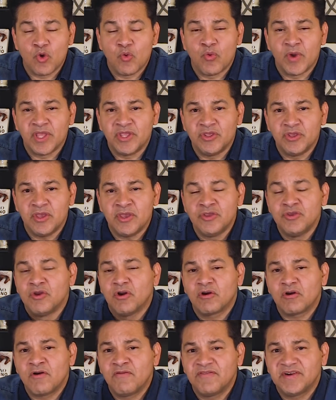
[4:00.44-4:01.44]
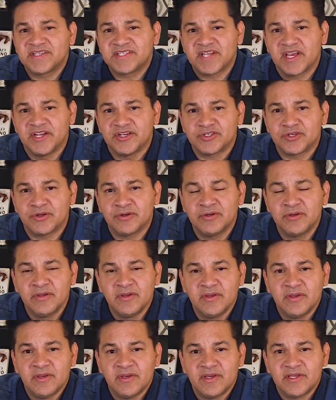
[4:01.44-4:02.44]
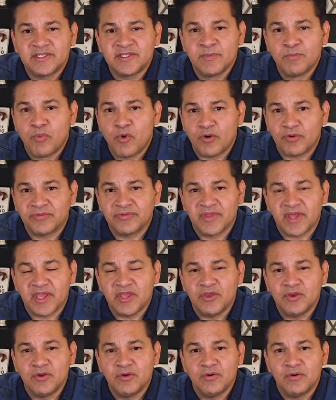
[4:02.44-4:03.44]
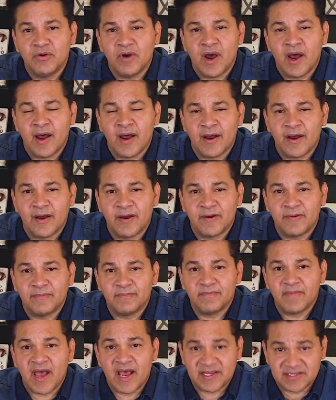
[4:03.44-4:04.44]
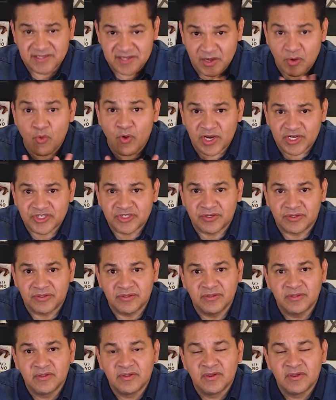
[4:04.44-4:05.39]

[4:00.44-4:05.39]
when in your conversation, it's important that you ask the question: